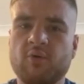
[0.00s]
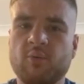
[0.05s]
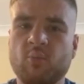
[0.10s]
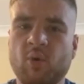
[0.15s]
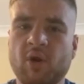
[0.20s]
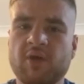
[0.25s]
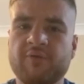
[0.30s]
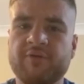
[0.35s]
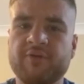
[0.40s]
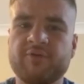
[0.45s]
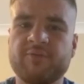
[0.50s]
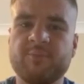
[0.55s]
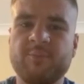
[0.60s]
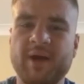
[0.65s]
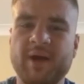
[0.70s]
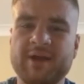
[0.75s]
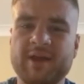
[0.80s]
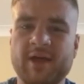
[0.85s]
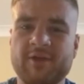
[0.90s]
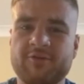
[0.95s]
one of his
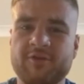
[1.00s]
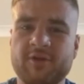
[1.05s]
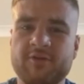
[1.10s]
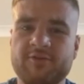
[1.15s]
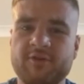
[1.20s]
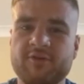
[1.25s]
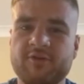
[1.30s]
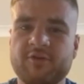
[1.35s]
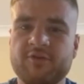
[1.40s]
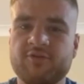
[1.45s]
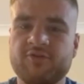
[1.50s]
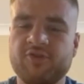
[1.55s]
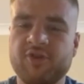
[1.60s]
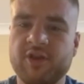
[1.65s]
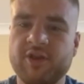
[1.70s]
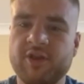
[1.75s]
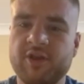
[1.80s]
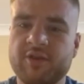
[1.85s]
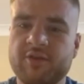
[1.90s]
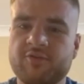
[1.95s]
main assets is his
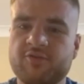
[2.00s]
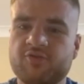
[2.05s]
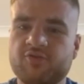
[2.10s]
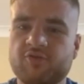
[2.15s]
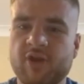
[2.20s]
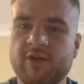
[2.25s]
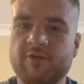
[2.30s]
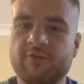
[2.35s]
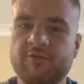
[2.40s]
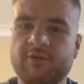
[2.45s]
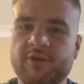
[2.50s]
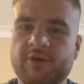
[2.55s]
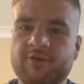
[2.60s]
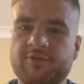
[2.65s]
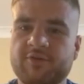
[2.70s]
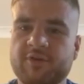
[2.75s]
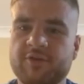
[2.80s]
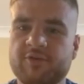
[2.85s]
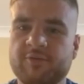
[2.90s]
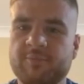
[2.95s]
chin and his strength and
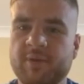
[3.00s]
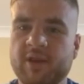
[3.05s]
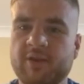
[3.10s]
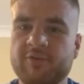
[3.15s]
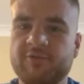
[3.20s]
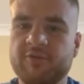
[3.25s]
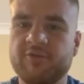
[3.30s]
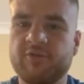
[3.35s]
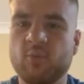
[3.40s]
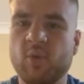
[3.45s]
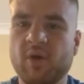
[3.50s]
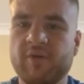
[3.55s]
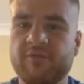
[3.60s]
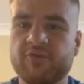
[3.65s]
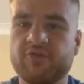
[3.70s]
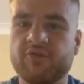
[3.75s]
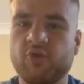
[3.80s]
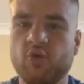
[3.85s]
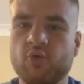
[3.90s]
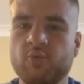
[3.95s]
his ability to weather
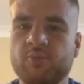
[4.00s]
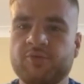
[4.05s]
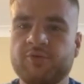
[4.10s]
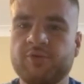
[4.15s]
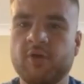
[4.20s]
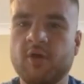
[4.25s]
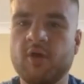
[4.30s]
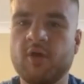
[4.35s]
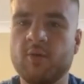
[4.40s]
storms.